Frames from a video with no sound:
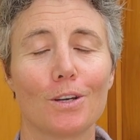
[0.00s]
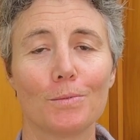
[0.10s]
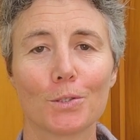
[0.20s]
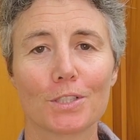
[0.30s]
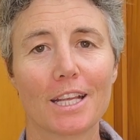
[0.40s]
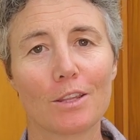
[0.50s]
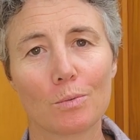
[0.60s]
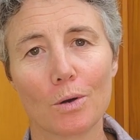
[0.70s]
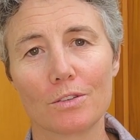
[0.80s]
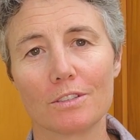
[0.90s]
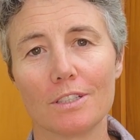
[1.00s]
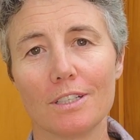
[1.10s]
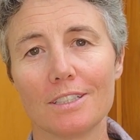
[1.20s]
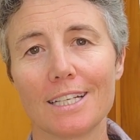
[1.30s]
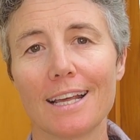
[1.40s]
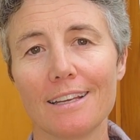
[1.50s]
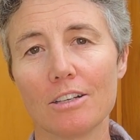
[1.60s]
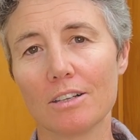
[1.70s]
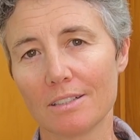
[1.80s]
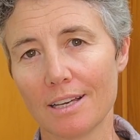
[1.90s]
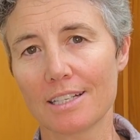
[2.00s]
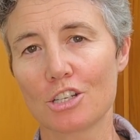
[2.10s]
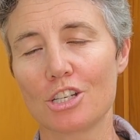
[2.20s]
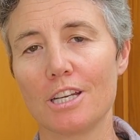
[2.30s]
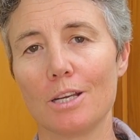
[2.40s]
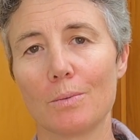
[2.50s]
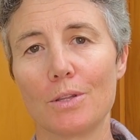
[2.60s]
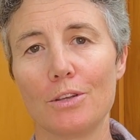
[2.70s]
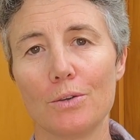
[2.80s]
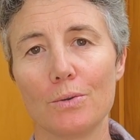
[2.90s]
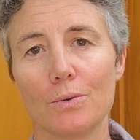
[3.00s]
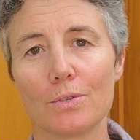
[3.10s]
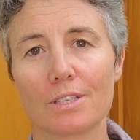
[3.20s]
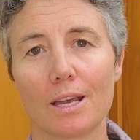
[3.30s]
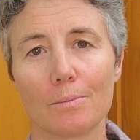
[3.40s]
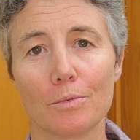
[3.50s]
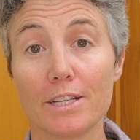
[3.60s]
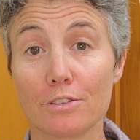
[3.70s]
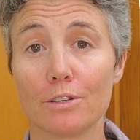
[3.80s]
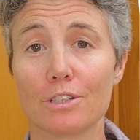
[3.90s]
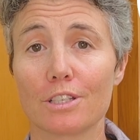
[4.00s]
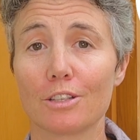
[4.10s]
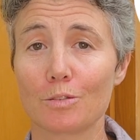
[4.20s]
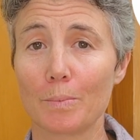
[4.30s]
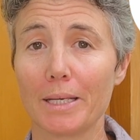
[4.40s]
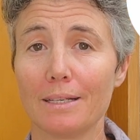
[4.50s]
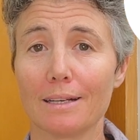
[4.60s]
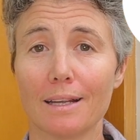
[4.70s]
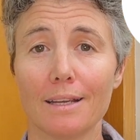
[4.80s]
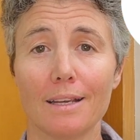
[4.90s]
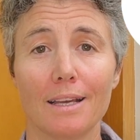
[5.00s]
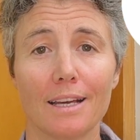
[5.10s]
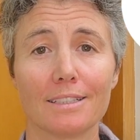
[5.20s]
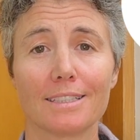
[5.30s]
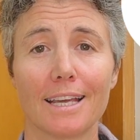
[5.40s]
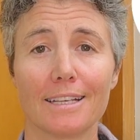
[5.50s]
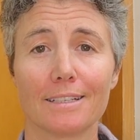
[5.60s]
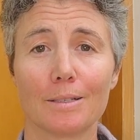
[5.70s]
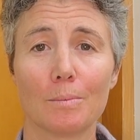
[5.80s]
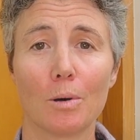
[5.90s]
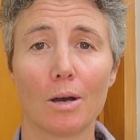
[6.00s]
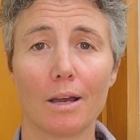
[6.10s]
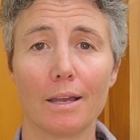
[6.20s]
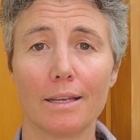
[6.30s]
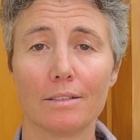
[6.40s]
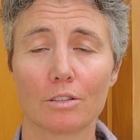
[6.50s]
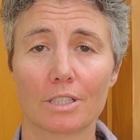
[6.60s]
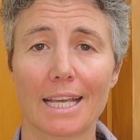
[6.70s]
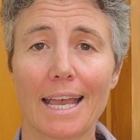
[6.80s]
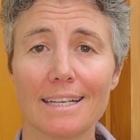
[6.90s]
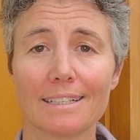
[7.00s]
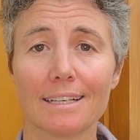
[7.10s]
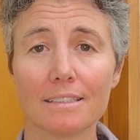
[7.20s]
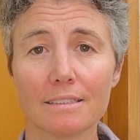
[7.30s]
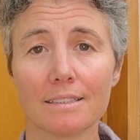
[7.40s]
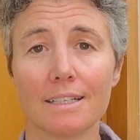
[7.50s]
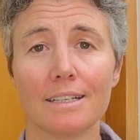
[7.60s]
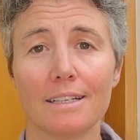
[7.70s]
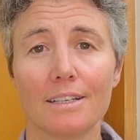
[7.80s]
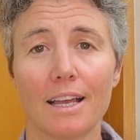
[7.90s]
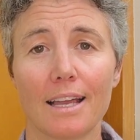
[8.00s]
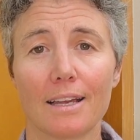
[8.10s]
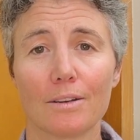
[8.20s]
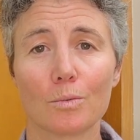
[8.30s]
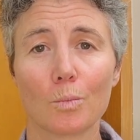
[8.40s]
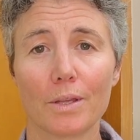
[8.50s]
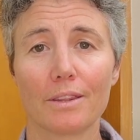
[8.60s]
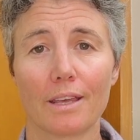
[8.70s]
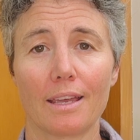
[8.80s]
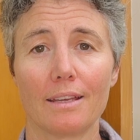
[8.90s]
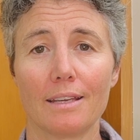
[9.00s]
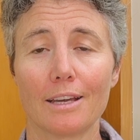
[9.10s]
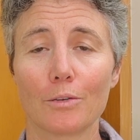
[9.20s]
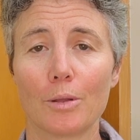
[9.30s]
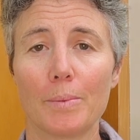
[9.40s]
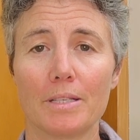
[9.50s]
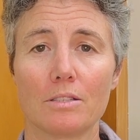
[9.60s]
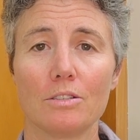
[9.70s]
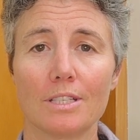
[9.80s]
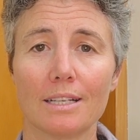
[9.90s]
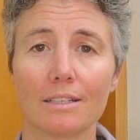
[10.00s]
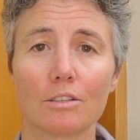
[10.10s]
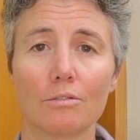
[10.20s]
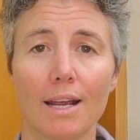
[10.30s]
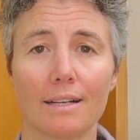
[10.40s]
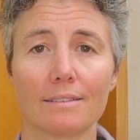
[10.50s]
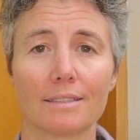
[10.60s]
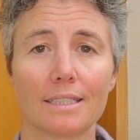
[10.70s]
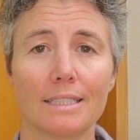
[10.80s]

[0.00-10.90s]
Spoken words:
I'm Dr. Cath Watson, and today I'd like to share with you some research that's been undertaken by Dr. Kate Hill with a Healthy Pets New Zealand grant.